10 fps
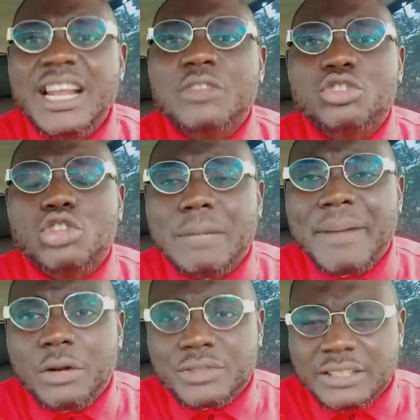Let us talk
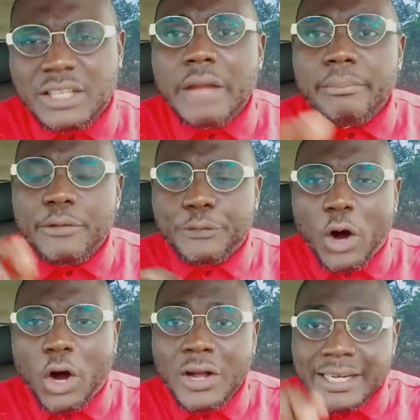about it
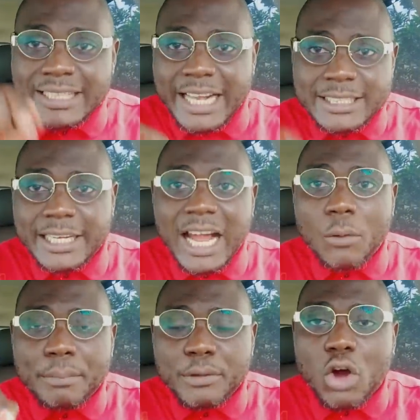before
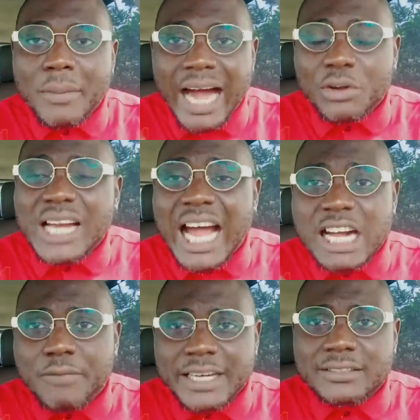Nigeria will become another
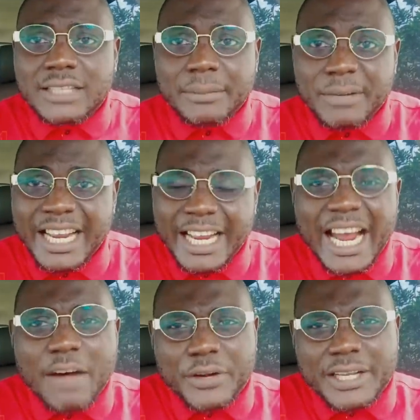Afghanistan
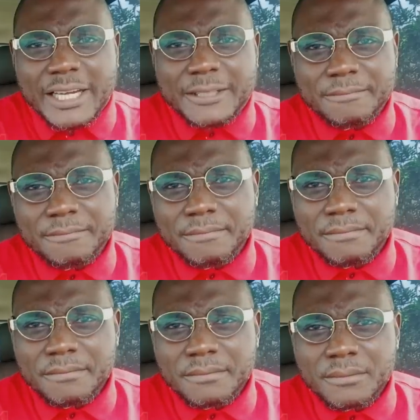in Africa.
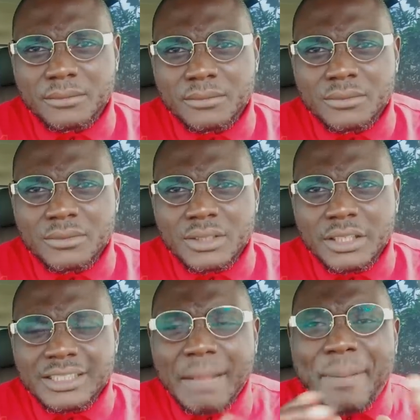
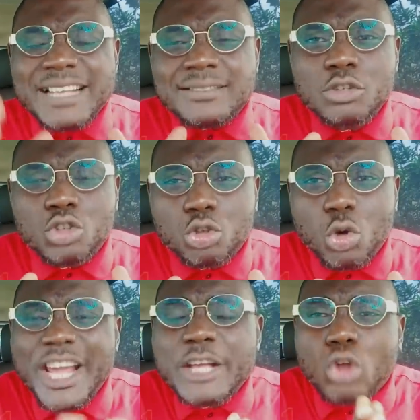The best thing to
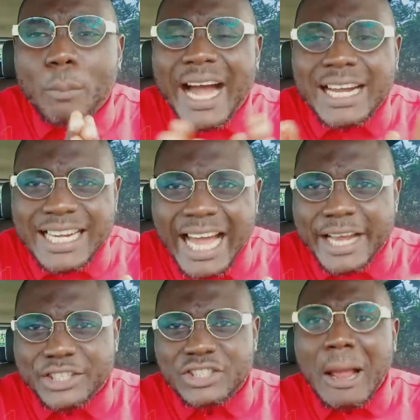do is to
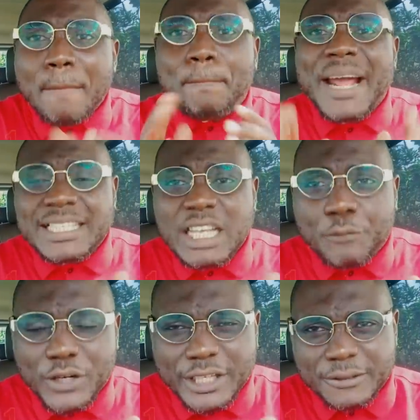balkanize
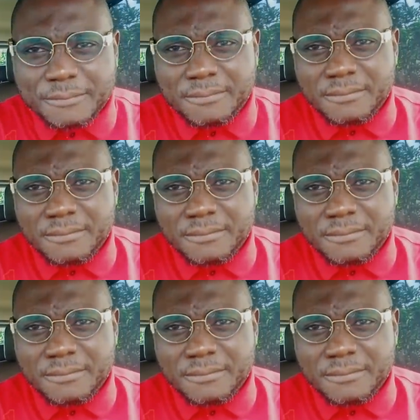peacefully.